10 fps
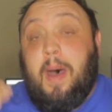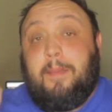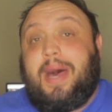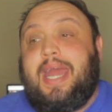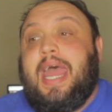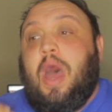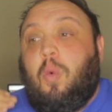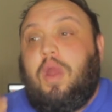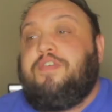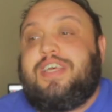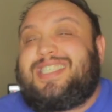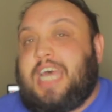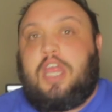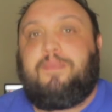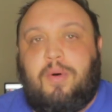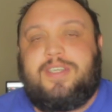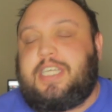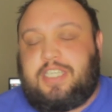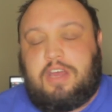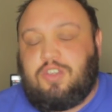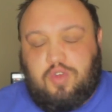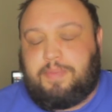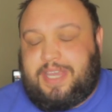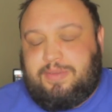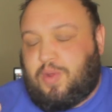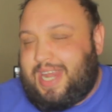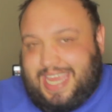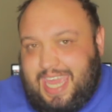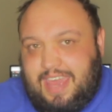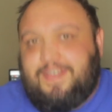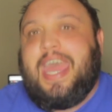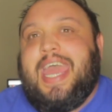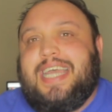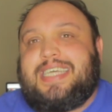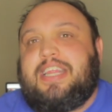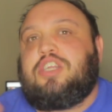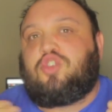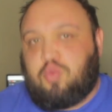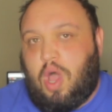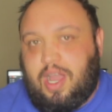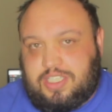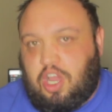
but one of the selling points that Donald Trump keeps trying to give is that the drugs